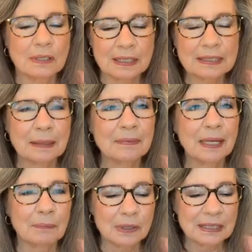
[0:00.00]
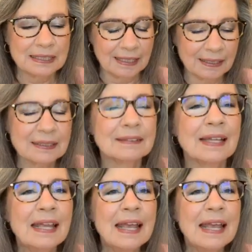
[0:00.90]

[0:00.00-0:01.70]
on September 6th.